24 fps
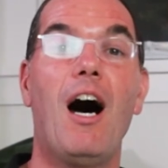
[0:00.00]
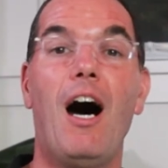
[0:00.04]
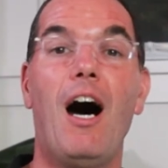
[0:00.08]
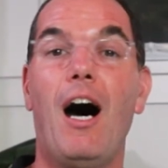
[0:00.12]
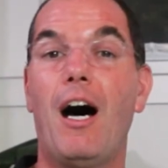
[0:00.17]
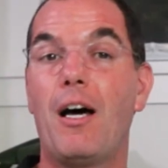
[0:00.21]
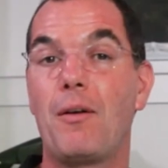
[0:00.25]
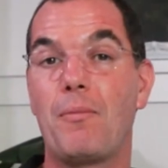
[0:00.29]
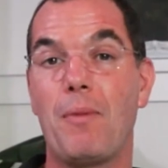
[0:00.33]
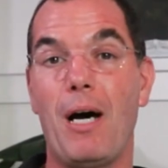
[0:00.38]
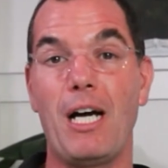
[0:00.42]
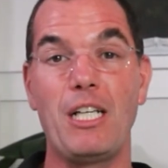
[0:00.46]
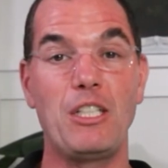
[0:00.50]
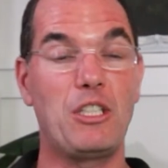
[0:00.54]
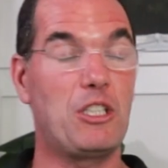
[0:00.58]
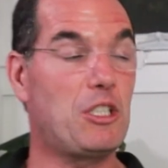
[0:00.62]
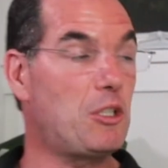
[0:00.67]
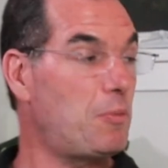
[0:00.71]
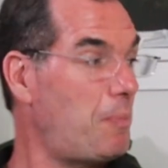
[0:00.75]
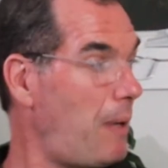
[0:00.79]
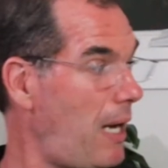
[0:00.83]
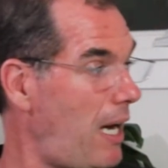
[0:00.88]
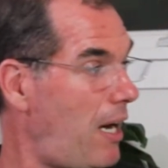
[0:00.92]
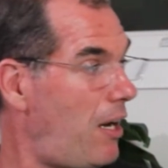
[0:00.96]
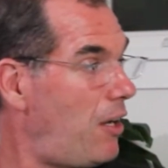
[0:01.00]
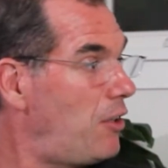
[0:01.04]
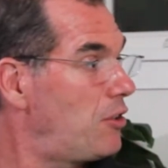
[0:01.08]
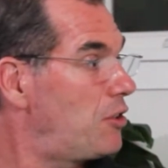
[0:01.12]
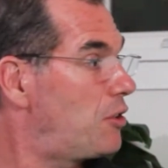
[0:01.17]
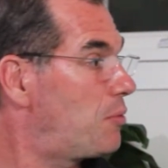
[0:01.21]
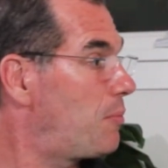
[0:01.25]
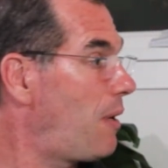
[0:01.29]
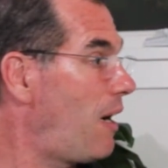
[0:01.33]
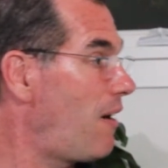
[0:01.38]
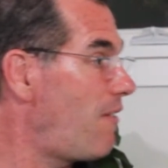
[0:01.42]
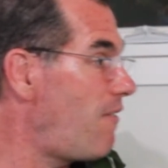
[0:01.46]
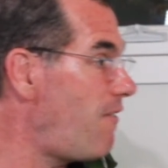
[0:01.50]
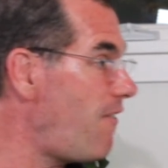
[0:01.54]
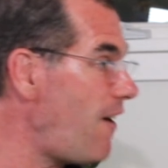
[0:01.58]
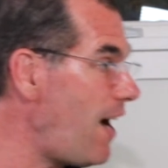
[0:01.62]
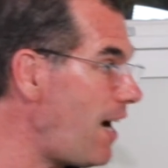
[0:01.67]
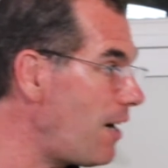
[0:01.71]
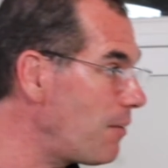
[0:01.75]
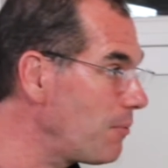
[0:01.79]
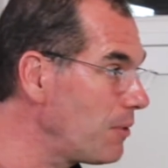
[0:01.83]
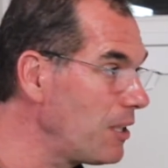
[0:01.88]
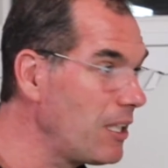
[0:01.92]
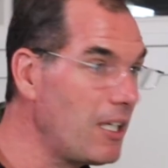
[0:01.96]
on my spouse, my
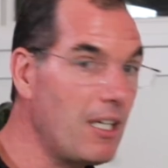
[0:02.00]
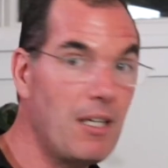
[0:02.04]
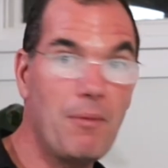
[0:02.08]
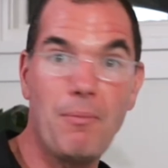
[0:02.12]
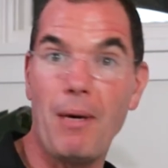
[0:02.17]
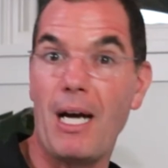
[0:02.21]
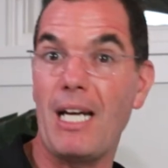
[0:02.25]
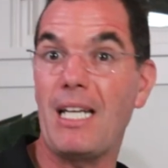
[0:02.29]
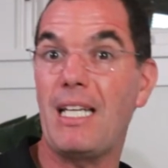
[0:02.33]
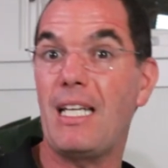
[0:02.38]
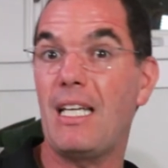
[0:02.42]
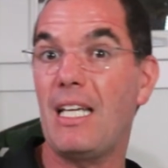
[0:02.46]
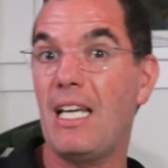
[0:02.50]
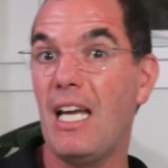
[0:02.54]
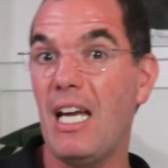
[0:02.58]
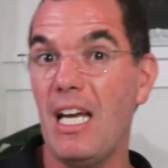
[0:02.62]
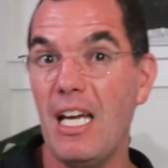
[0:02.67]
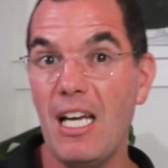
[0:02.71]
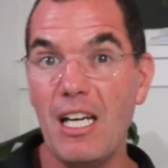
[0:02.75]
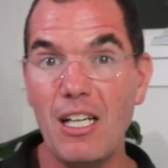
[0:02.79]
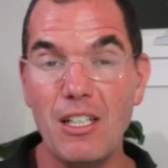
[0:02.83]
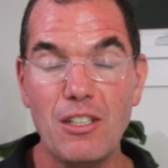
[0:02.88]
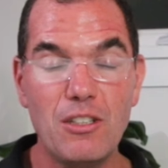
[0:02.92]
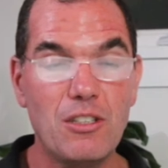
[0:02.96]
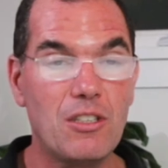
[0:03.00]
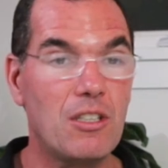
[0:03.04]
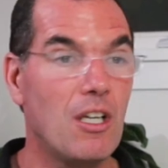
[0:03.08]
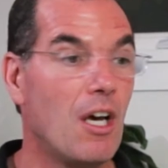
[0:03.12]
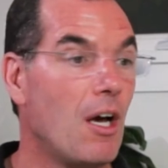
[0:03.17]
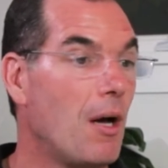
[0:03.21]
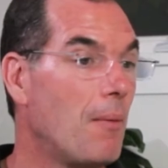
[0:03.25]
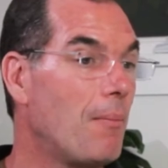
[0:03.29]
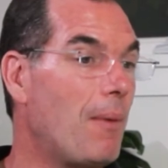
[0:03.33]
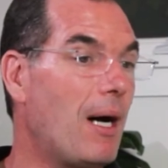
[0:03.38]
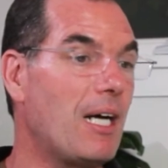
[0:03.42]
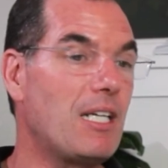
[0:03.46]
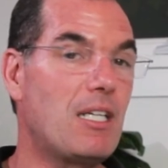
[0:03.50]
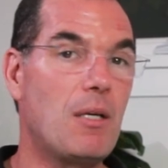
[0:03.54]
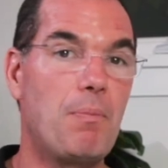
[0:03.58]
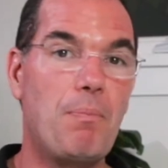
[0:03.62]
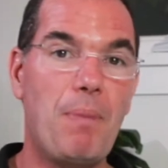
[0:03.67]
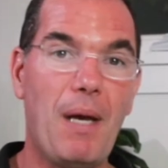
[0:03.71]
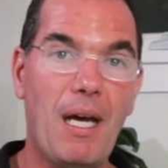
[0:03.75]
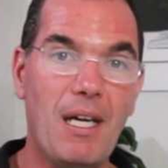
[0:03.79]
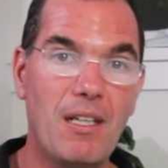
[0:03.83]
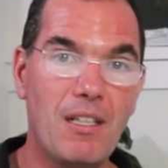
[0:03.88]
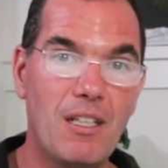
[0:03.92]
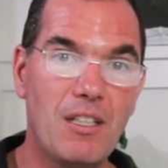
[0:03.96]
family, my kids, my
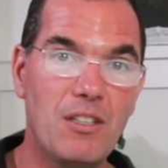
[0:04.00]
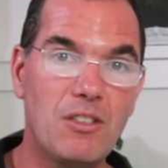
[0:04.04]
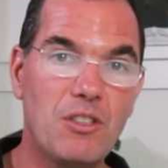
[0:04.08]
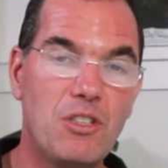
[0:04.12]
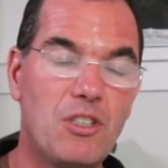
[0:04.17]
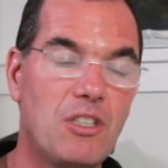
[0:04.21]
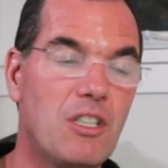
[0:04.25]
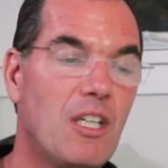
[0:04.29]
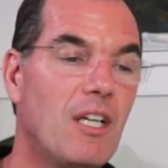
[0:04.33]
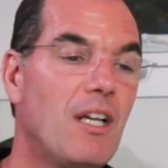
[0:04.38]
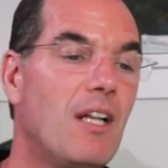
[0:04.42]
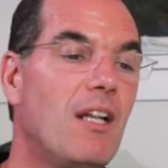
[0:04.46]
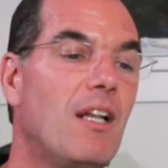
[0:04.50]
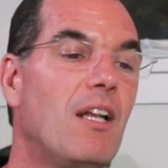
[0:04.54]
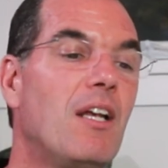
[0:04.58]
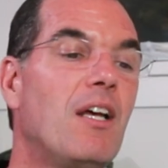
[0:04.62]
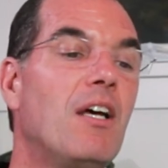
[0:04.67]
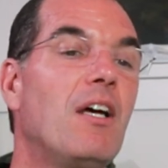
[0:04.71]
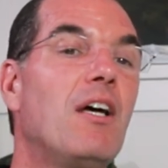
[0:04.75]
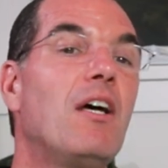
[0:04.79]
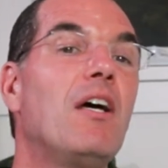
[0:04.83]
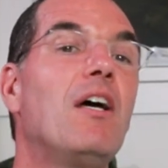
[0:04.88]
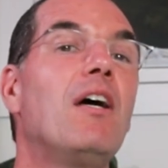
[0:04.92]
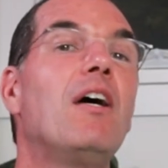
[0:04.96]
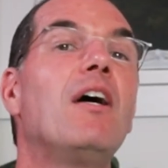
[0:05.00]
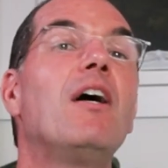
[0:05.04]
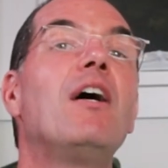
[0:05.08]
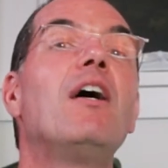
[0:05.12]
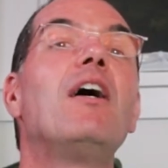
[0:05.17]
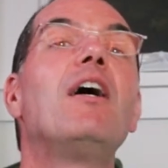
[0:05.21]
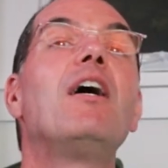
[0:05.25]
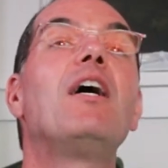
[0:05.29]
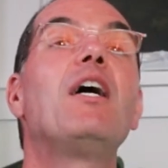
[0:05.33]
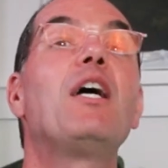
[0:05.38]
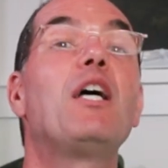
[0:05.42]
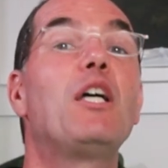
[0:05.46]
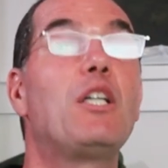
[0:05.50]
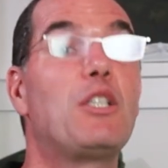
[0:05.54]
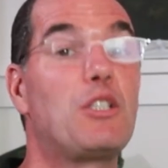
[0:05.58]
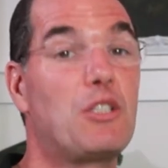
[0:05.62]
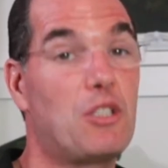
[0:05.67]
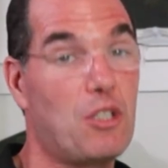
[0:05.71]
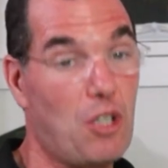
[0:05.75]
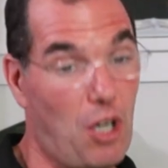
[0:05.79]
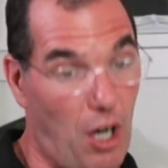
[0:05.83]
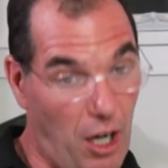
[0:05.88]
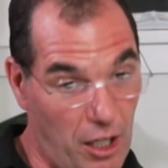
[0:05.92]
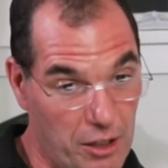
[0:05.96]
dependents
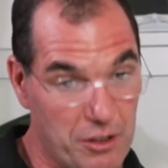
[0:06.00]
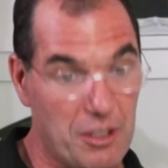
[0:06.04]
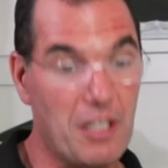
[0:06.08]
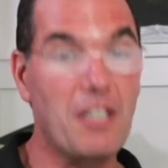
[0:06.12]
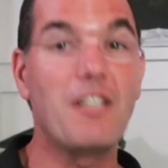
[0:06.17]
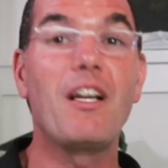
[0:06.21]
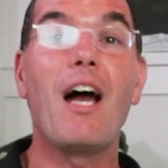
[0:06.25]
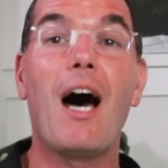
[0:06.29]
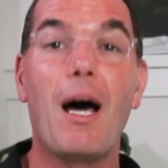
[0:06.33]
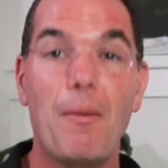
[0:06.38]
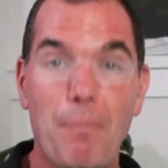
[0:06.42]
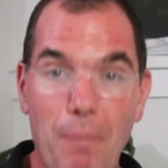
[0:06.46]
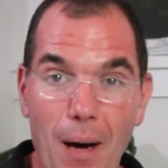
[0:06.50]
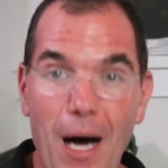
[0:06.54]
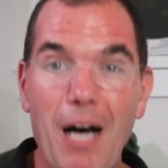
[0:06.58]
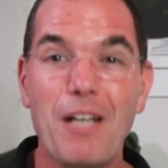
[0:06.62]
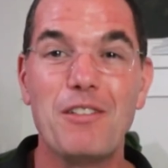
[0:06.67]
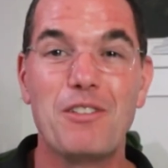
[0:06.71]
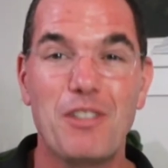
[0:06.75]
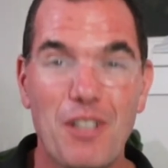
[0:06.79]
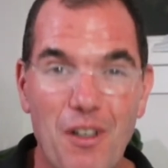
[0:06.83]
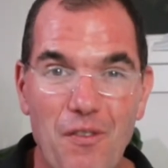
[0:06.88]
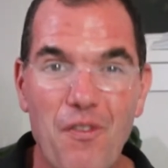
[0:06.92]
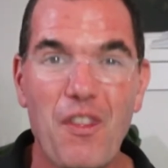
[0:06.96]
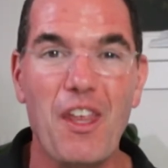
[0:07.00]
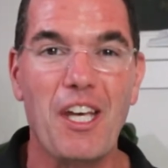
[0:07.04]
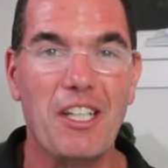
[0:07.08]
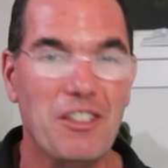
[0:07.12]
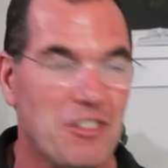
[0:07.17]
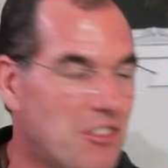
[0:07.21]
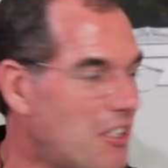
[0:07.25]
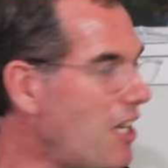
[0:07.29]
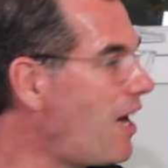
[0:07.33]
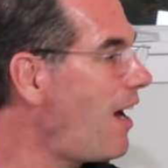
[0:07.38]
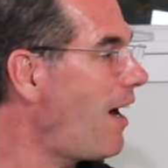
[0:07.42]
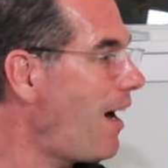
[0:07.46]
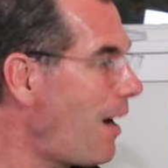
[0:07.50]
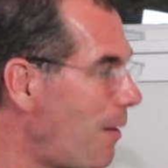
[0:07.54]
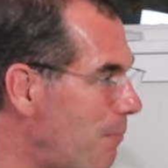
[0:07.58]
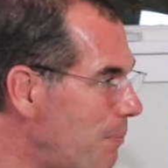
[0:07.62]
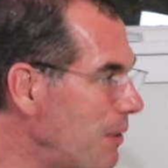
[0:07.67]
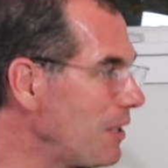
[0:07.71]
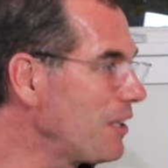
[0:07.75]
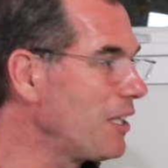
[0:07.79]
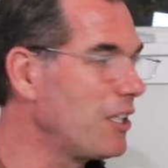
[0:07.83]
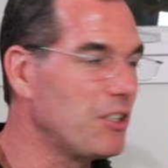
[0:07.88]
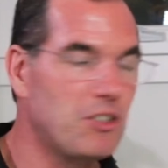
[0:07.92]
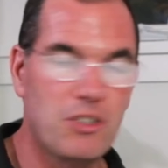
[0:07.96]
is causing not positive things to
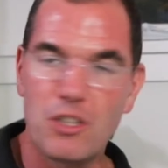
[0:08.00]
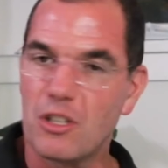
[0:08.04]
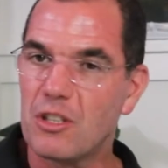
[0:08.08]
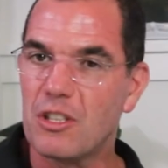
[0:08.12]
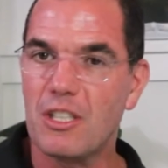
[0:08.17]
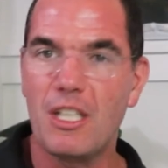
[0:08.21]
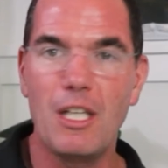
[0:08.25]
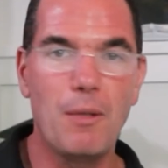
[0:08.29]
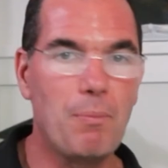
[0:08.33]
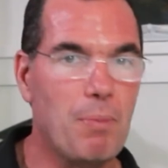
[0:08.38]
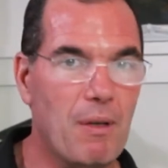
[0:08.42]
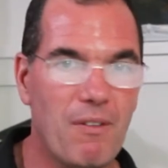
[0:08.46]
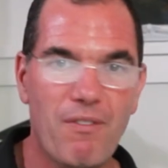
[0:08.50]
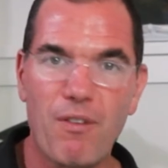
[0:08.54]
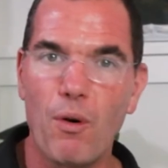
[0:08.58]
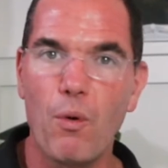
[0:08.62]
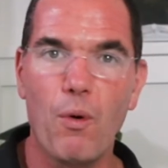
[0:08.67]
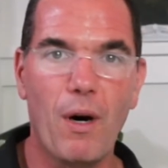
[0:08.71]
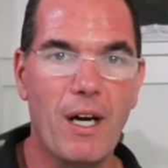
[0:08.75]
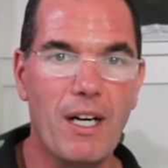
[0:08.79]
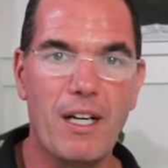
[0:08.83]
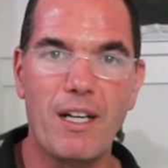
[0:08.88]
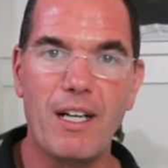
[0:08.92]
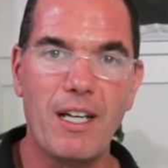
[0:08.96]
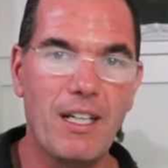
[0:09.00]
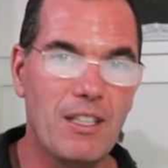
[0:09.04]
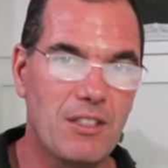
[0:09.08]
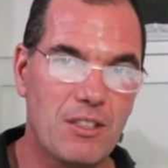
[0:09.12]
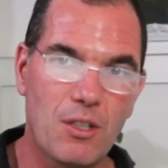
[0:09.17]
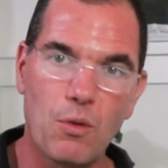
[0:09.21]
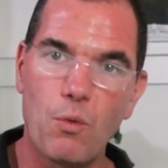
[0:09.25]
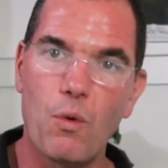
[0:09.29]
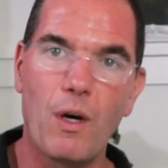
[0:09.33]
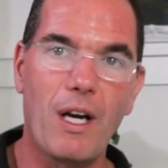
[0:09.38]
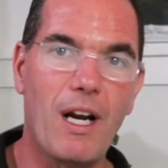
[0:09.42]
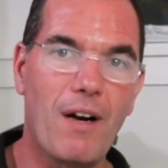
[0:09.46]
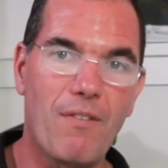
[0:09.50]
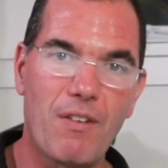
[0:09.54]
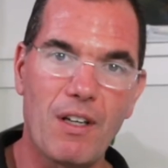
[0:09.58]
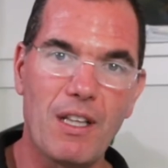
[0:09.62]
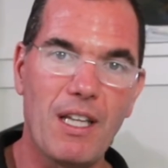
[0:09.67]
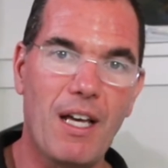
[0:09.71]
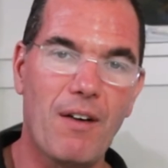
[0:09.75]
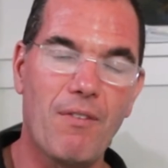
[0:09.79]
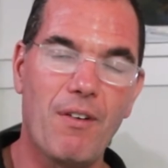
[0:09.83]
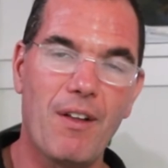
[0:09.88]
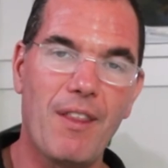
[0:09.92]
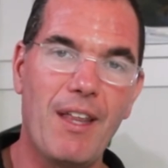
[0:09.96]
happen. Let's just keep it for what it is and whatever
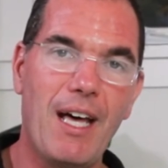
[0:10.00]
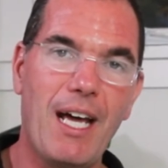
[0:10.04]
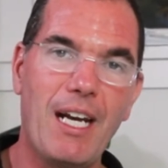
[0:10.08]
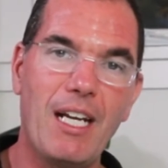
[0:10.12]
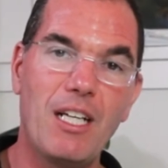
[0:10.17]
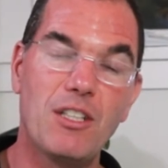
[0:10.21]
level that